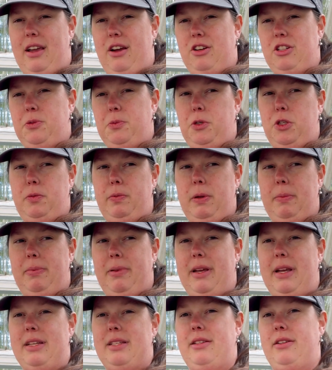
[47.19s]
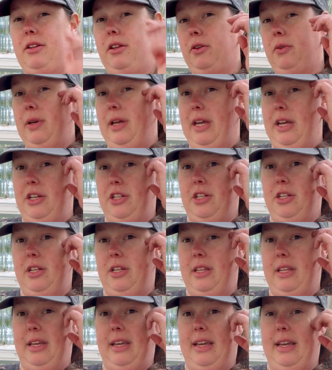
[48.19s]
are supposed to be placed in the
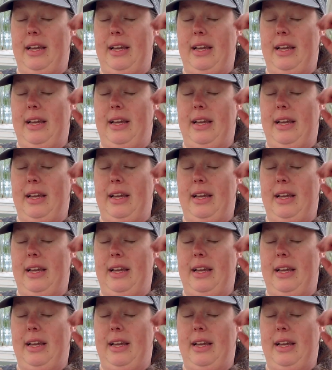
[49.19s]
location that